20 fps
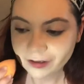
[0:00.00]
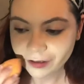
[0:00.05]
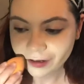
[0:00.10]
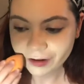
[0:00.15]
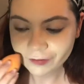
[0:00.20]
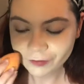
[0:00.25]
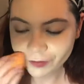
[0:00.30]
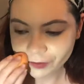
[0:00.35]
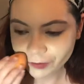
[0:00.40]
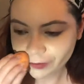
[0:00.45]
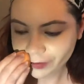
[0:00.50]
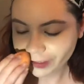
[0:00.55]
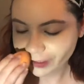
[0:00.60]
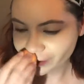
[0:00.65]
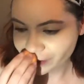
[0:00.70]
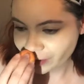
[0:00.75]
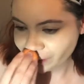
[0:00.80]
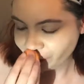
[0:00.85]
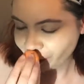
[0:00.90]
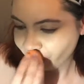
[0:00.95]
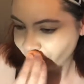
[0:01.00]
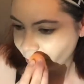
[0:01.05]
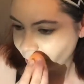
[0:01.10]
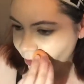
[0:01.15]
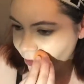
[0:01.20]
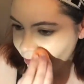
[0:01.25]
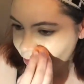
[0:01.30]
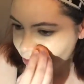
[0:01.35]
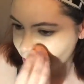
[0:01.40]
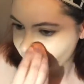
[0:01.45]
after like some
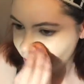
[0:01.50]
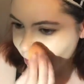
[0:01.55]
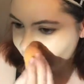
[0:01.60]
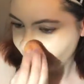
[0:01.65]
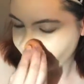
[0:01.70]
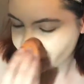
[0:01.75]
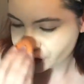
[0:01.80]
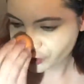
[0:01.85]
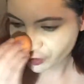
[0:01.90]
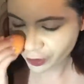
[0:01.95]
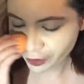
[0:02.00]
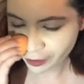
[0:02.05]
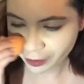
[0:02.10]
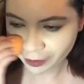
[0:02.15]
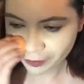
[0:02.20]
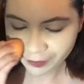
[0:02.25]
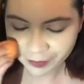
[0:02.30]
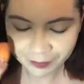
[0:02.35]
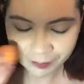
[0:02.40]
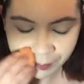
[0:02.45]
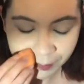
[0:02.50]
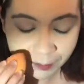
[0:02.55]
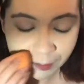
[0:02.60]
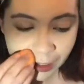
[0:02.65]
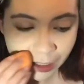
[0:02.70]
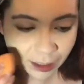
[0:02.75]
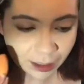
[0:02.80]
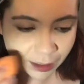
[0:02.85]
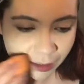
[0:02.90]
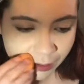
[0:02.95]
remarks that Jared
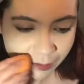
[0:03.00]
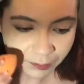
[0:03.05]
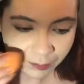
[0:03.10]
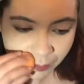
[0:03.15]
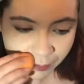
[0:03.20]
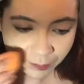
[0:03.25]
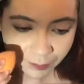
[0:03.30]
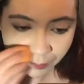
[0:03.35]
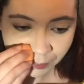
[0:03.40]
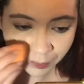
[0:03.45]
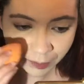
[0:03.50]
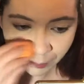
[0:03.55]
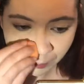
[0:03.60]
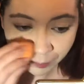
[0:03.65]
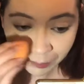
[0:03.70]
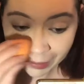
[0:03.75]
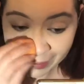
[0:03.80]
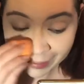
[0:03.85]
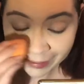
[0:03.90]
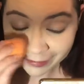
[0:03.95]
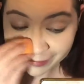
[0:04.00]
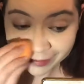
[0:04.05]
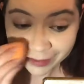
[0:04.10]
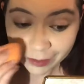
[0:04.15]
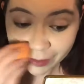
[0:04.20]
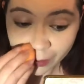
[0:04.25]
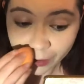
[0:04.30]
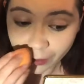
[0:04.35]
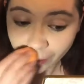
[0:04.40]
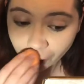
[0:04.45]

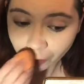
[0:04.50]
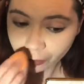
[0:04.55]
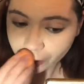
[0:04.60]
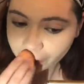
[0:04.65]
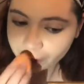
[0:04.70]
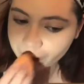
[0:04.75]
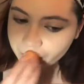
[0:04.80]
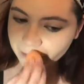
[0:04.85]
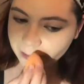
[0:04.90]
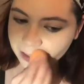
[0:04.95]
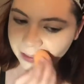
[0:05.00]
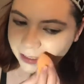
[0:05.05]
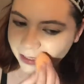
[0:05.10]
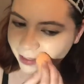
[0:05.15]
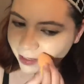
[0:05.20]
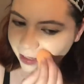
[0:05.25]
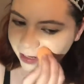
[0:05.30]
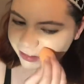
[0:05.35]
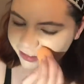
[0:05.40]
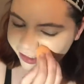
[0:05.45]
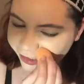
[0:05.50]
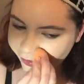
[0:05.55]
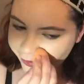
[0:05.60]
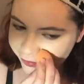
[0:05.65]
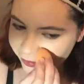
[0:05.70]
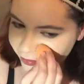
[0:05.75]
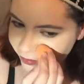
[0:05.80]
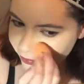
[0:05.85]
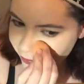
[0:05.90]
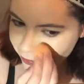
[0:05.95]
Blandino made,
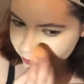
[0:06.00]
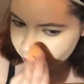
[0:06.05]
he's